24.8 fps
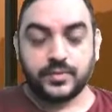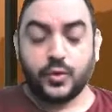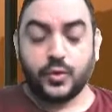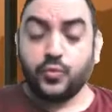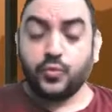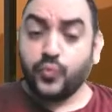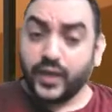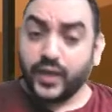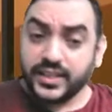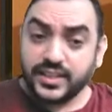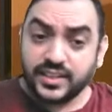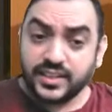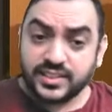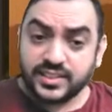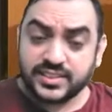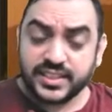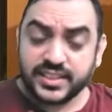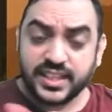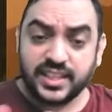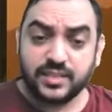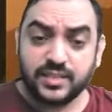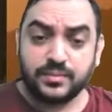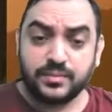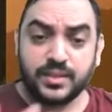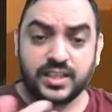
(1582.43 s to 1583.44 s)
Whether C
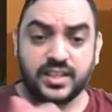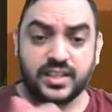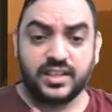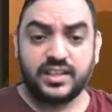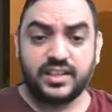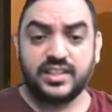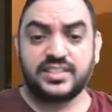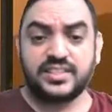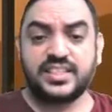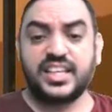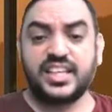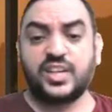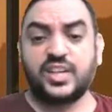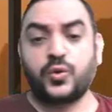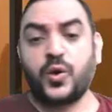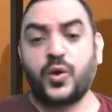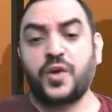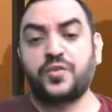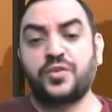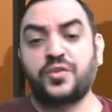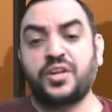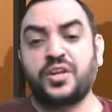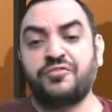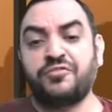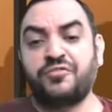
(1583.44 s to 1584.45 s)
Limited is required
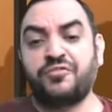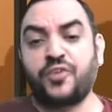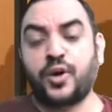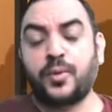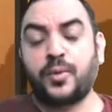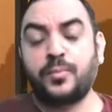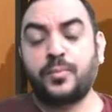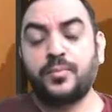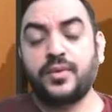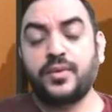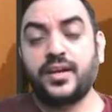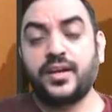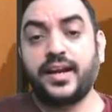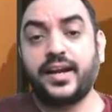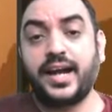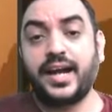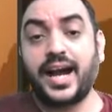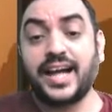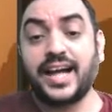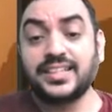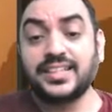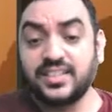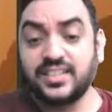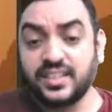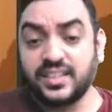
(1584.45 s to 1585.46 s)
to inform
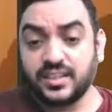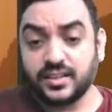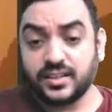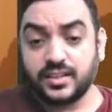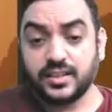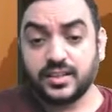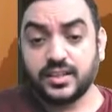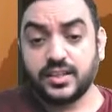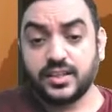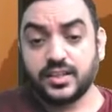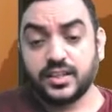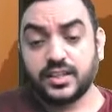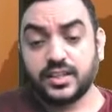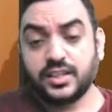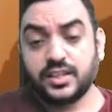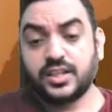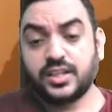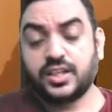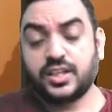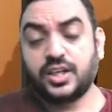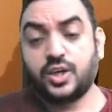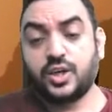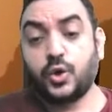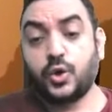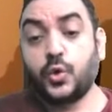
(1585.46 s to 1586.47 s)
other
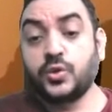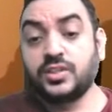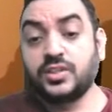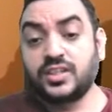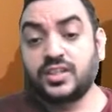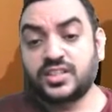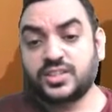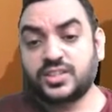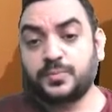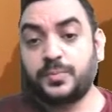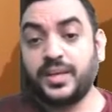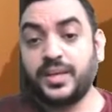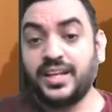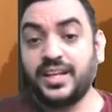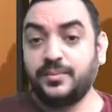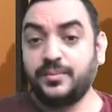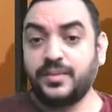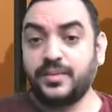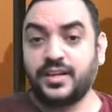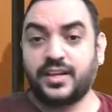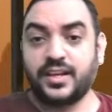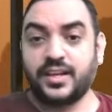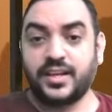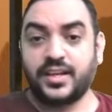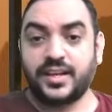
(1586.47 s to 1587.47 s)
owners B
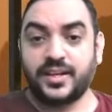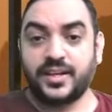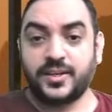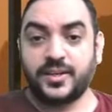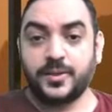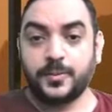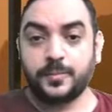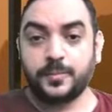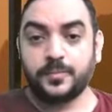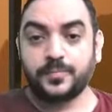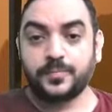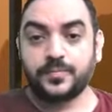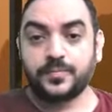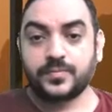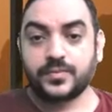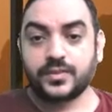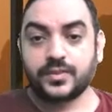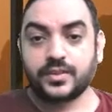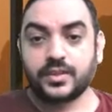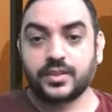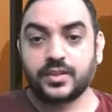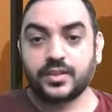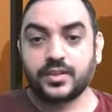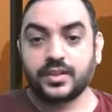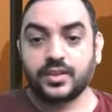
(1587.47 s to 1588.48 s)
Limited
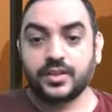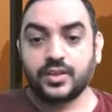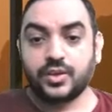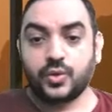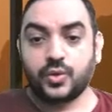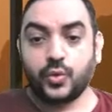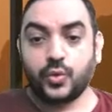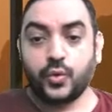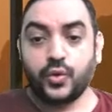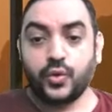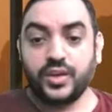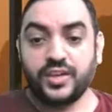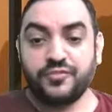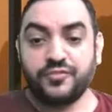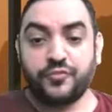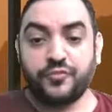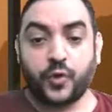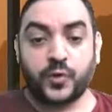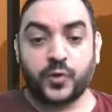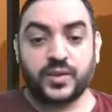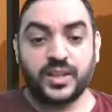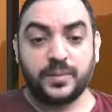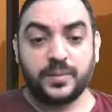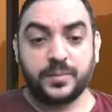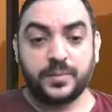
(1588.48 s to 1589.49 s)
owing
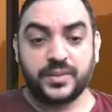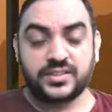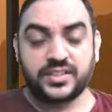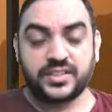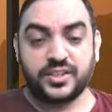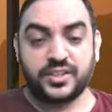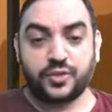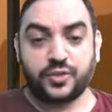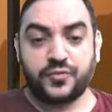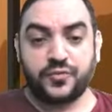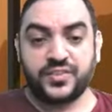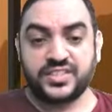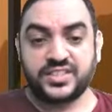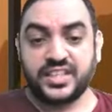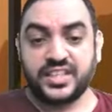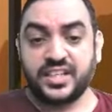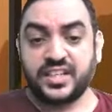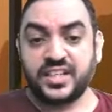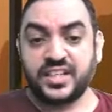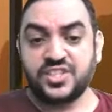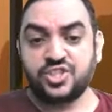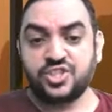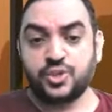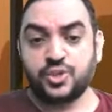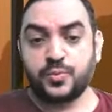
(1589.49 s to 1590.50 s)
40% of its
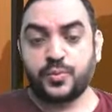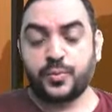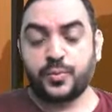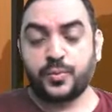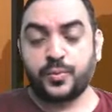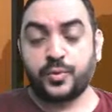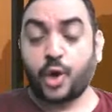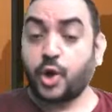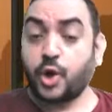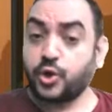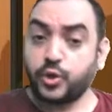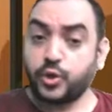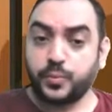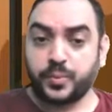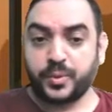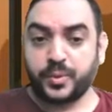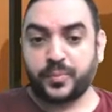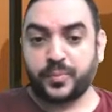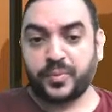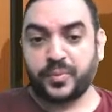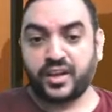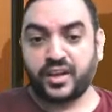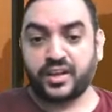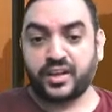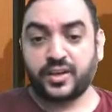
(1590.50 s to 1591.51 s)
intention not to
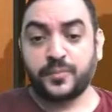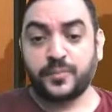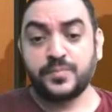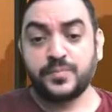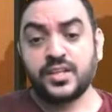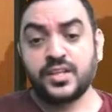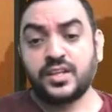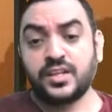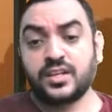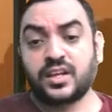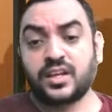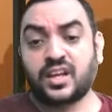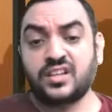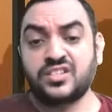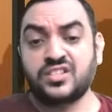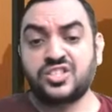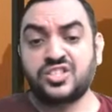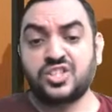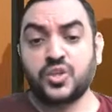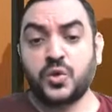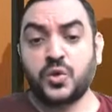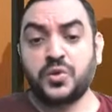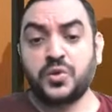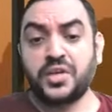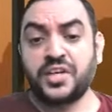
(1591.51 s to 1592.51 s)
prepare
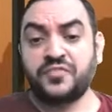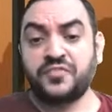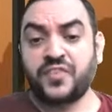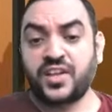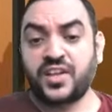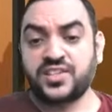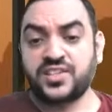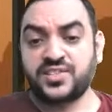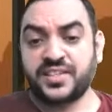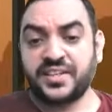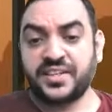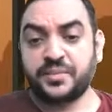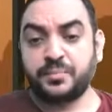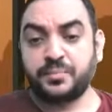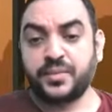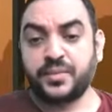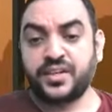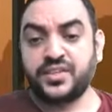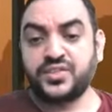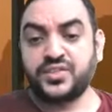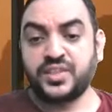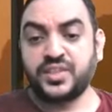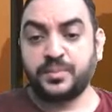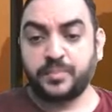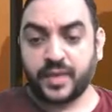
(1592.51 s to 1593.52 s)
consolidated financial
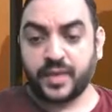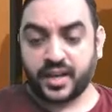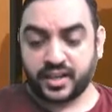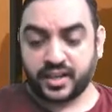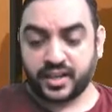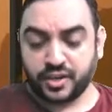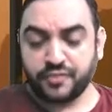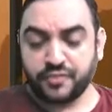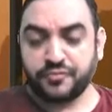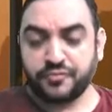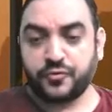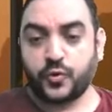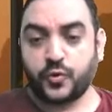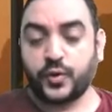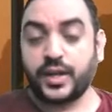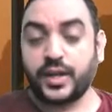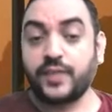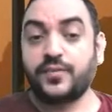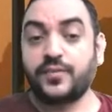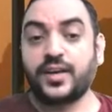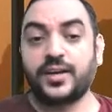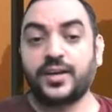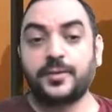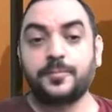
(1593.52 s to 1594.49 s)
statements in paragraph 4A1.